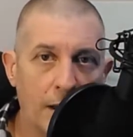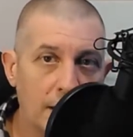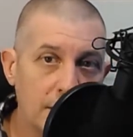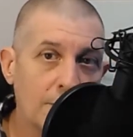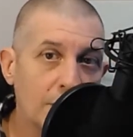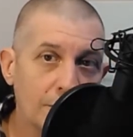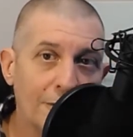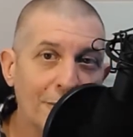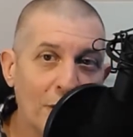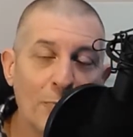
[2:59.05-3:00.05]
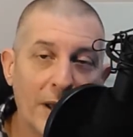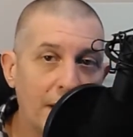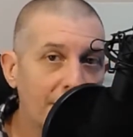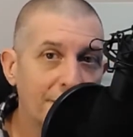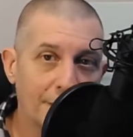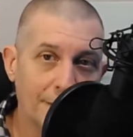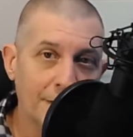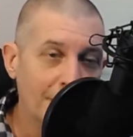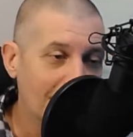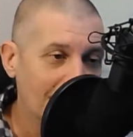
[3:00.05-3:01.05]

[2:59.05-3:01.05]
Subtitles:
I got some of those little notepads, and